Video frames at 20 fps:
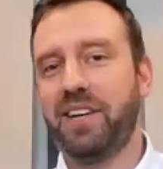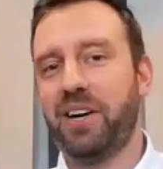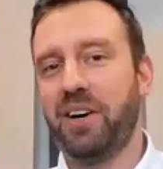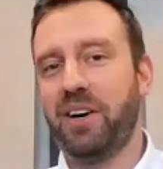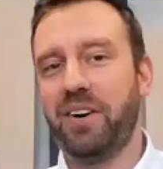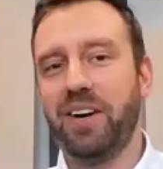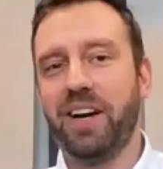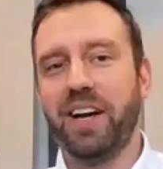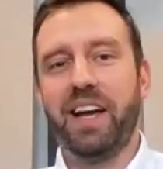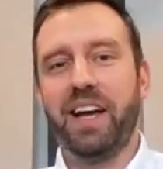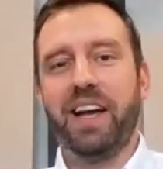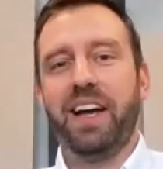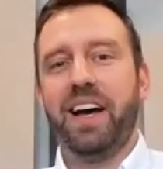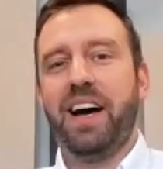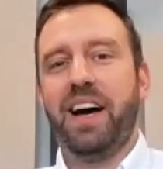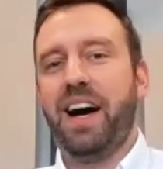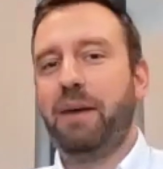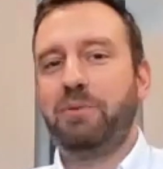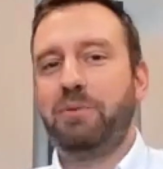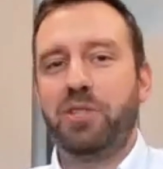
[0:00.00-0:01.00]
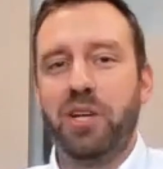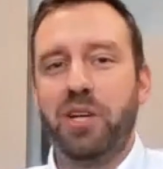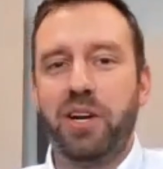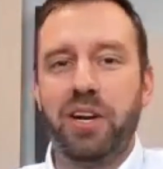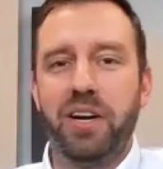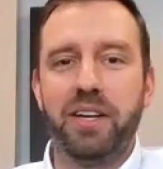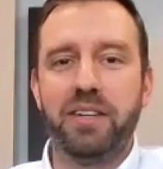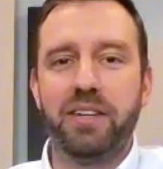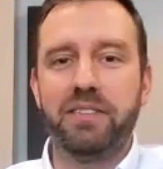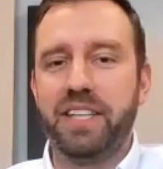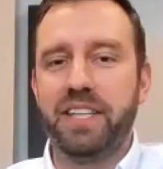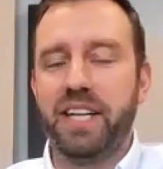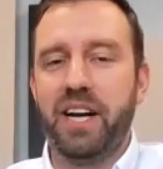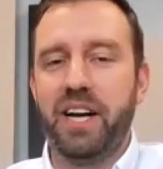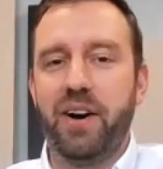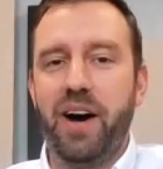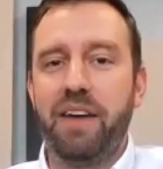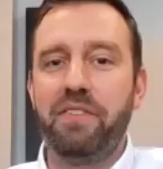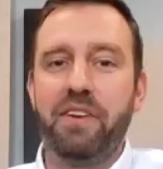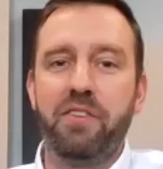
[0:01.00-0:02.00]
So I'm sure,
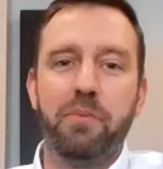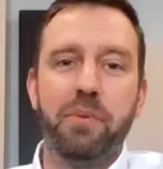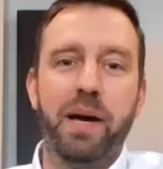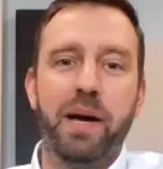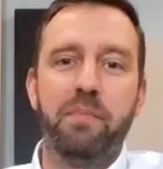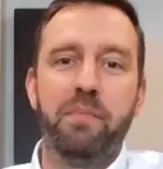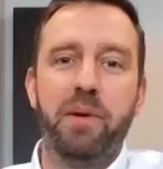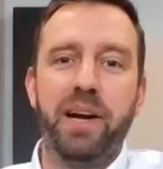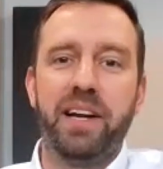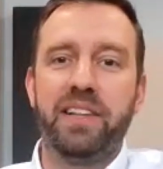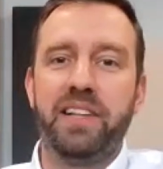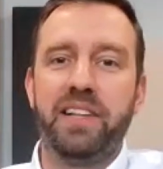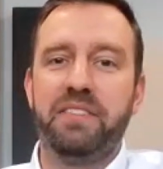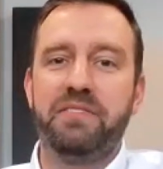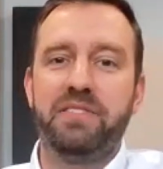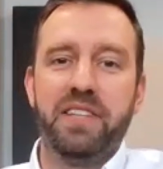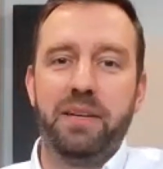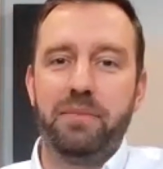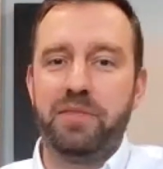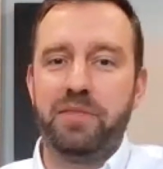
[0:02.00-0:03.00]
I've never met Brent Clifton.